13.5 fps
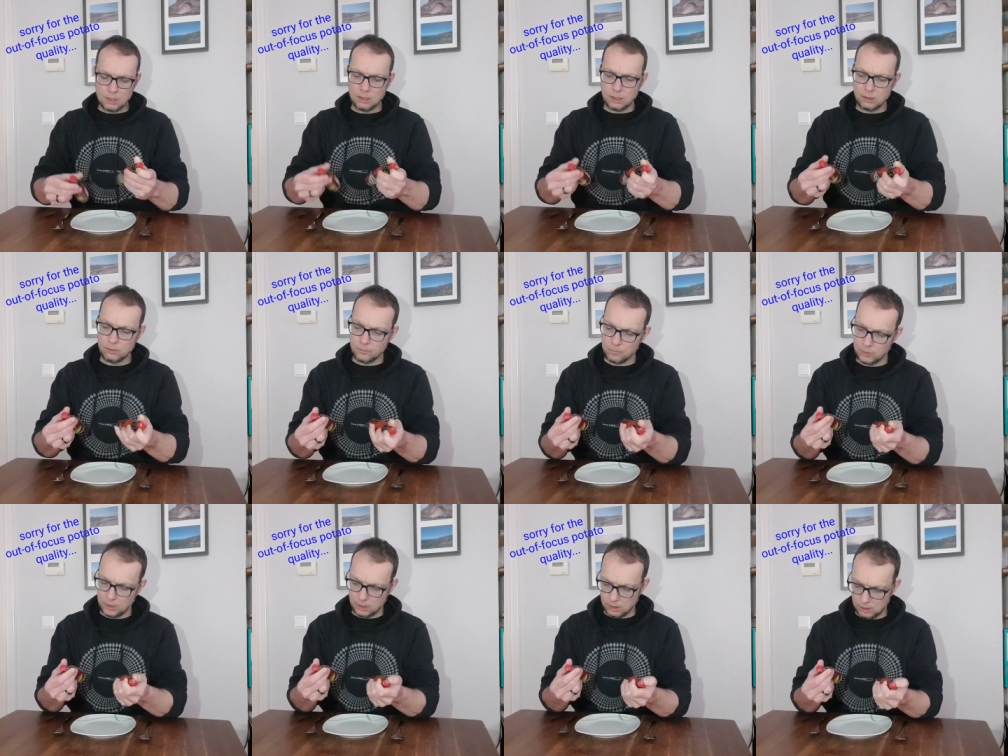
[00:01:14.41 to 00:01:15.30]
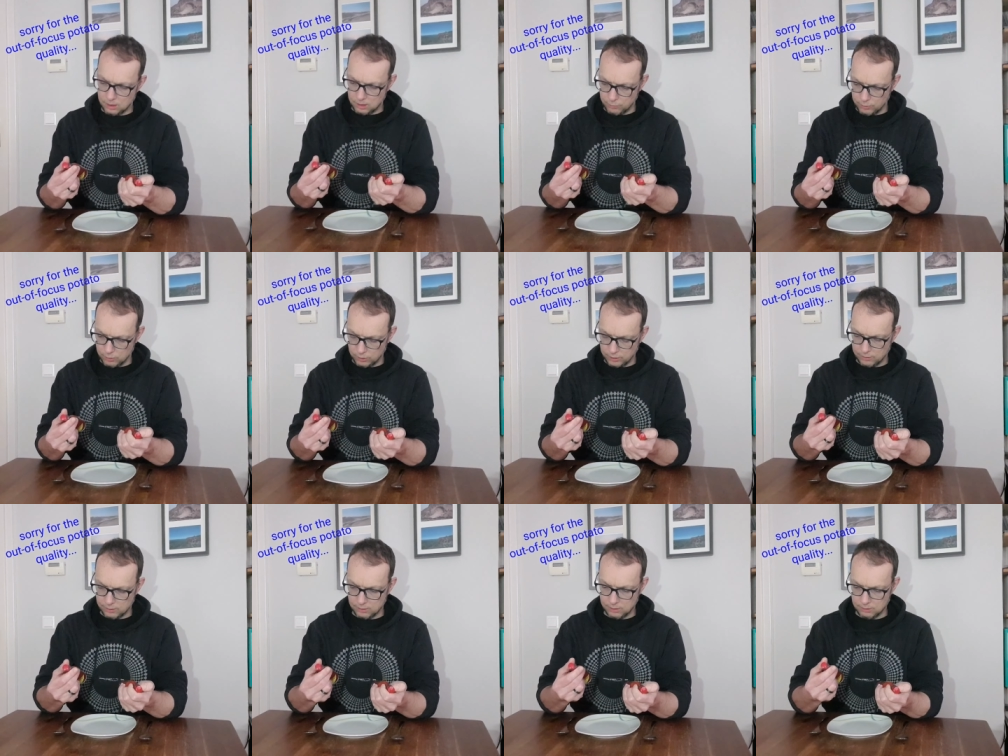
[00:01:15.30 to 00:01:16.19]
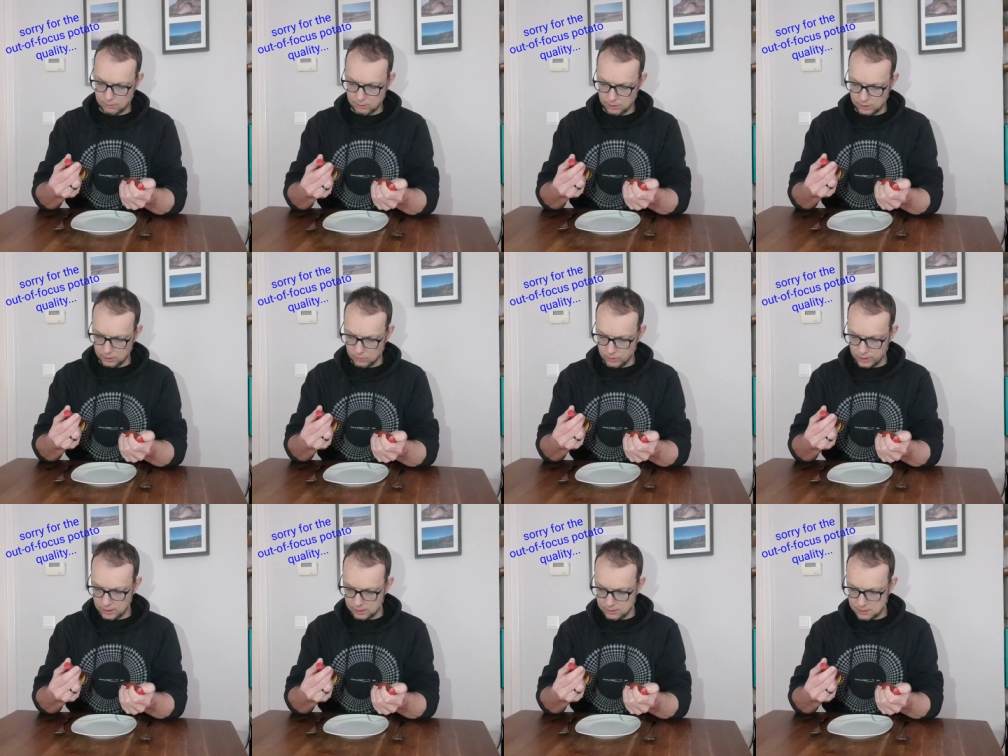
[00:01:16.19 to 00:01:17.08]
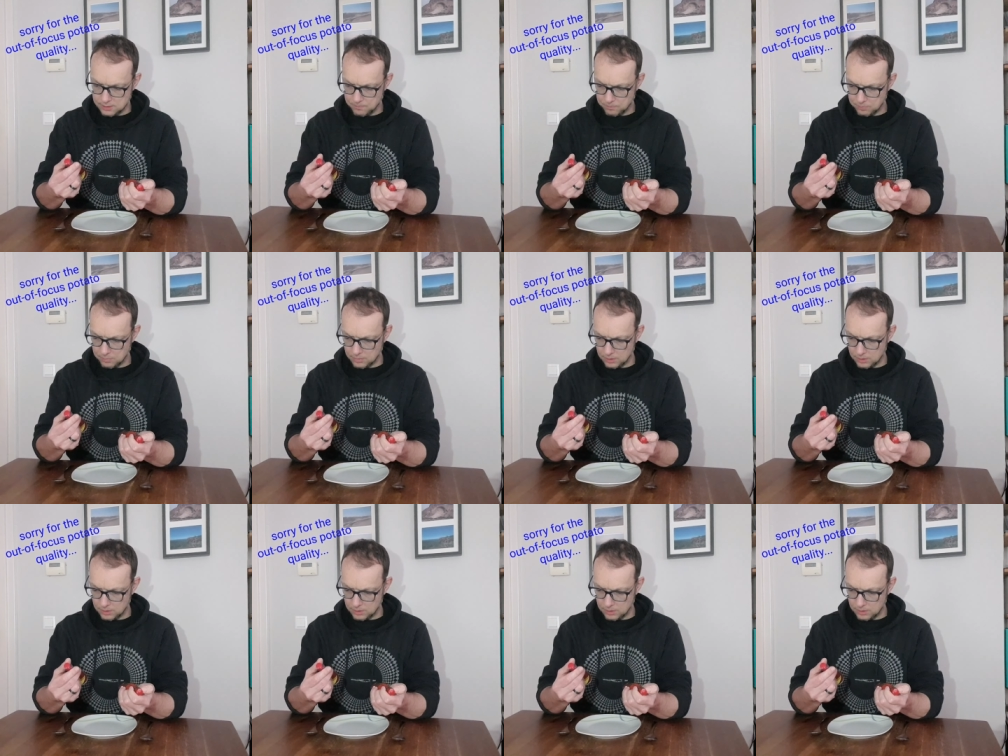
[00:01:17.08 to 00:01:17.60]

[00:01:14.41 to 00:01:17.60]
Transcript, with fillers: Now if you look at the ingredients,